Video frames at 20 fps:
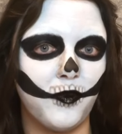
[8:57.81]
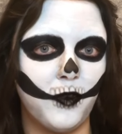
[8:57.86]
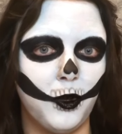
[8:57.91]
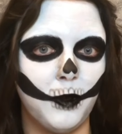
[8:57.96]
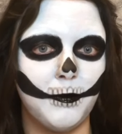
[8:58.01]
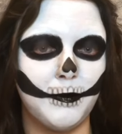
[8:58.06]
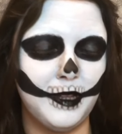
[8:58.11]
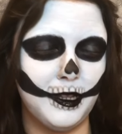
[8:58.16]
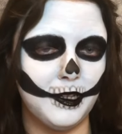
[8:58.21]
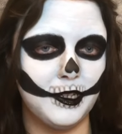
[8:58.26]

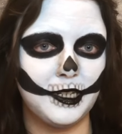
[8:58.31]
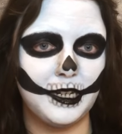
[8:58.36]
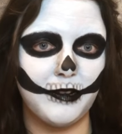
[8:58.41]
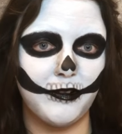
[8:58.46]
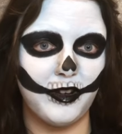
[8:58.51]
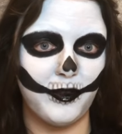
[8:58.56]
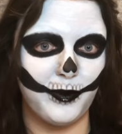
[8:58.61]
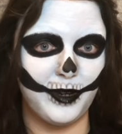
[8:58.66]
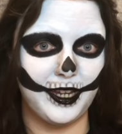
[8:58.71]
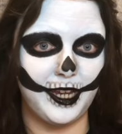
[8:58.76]
full
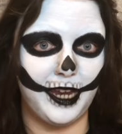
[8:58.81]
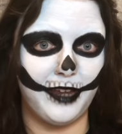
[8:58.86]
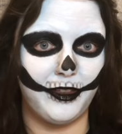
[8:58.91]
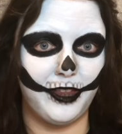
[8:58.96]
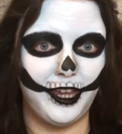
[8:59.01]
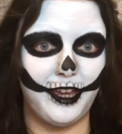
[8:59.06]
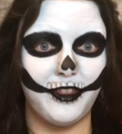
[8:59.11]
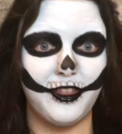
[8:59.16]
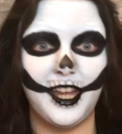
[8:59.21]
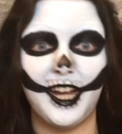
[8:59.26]
military
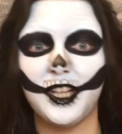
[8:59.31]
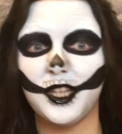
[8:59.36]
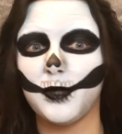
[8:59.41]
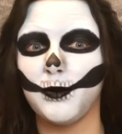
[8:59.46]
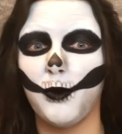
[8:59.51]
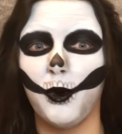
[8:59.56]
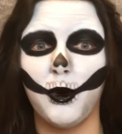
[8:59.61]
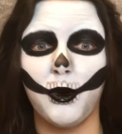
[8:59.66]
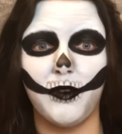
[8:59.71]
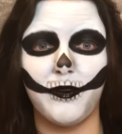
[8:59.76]
regalia,
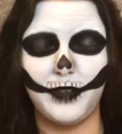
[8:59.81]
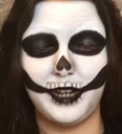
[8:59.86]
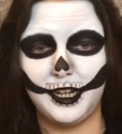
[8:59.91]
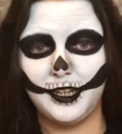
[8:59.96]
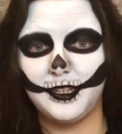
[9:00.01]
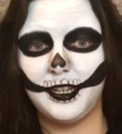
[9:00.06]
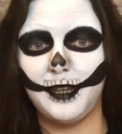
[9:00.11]
that's more of an